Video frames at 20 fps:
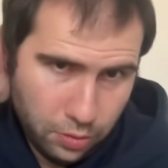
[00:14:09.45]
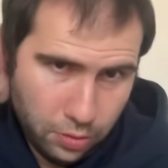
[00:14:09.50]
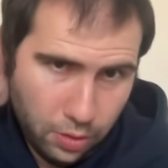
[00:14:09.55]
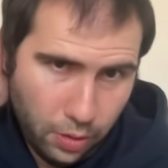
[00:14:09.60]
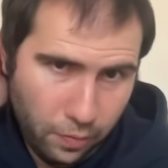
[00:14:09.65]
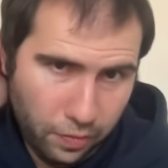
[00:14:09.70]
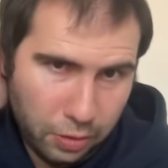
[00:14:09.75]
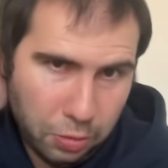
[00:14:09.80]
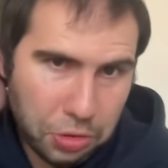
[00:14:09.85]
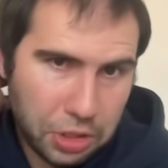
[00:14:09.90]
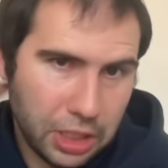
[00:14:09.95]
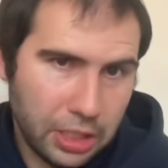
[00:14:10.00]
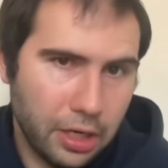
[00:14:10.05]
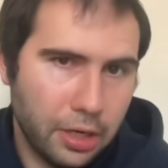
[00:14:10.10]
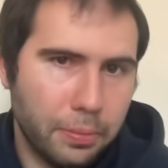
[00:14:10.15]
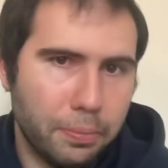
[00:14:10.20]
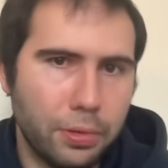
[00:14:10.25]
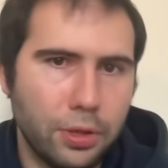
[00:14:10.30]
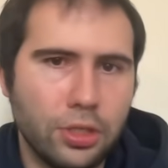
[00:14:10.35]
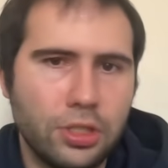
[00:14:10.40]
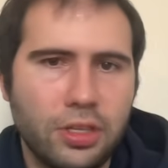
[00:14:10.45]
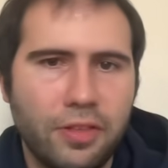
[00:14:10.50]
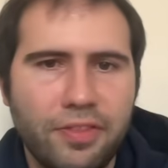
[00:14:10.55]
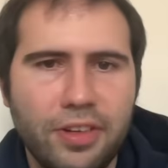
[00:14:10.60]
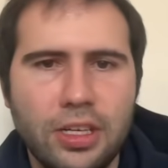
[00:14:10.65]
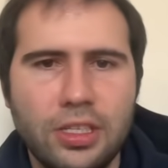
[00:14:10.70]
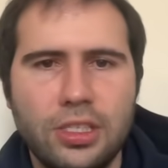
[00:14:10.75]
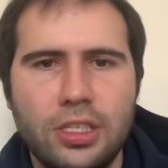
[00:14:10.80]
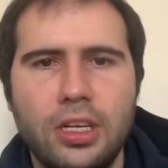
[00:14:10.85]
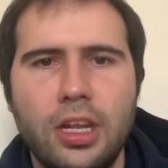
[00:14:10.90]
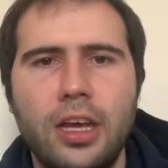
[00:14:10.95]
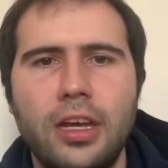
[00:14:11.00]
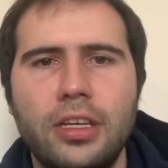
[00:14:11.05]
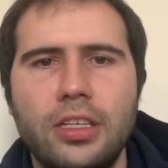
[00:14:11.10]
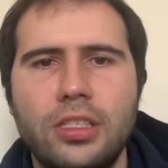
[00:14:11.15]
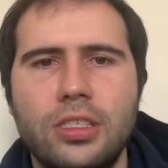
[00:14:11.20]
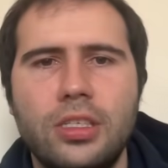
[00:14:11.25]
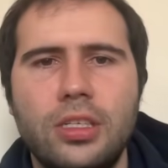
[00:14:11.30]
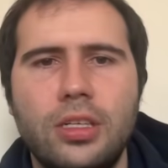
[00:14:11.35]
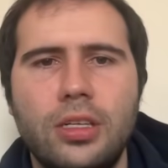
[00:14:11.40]
Hopefully we can get a bird's defense.
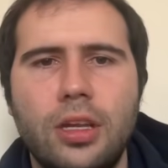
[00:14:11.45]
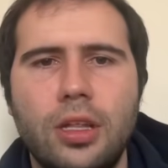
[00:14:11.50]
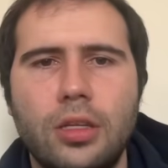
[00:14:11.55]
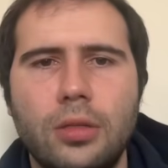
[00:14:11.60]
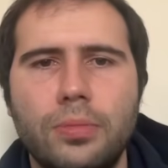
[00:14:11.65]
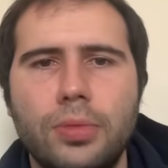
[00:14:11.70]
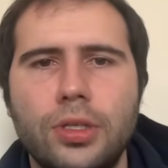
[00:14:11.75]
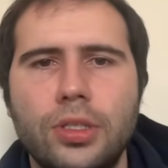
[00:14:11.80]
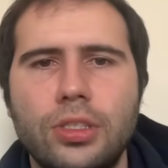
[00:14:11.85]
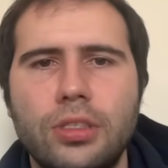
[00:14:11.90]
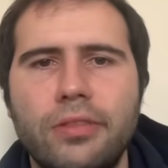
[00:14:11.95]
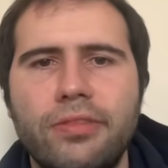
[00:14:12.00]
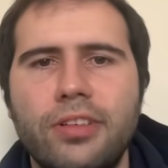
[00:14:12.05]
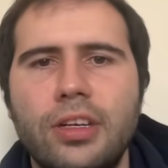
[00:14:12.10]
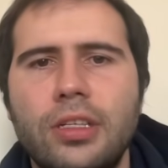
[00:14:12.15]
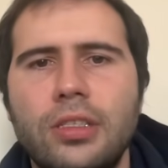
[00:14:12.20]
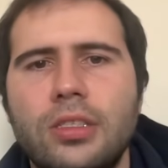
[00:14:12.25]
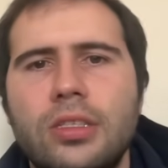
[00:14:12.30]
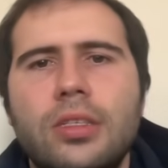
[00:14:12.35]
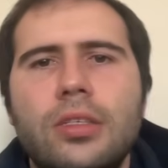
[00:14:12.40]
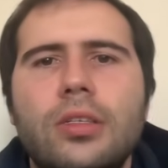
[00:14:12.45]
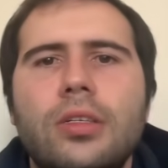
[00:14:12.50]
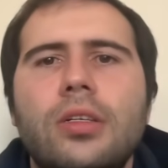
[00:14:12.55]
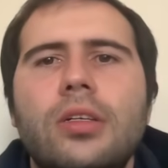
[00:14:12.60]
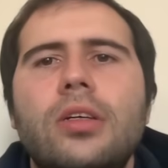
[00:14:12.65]
Nice. Another bird's defense.